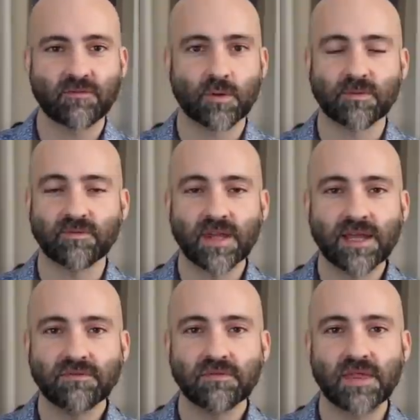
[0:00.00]
form of
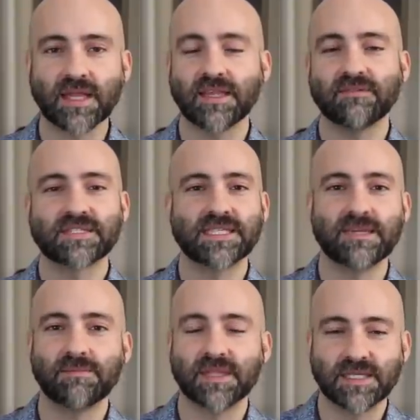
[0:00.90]
life that lives
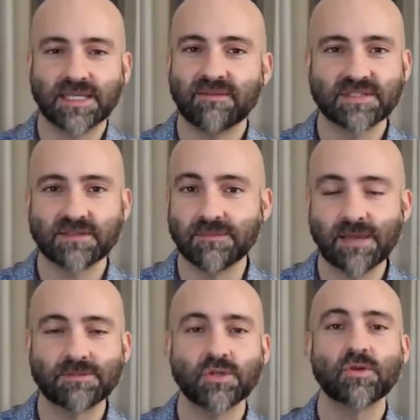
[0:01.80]
deep in the depths of
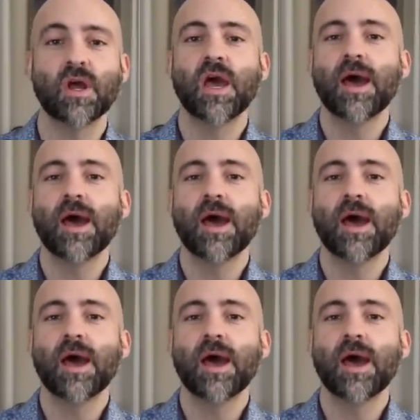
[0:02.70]
Neptune,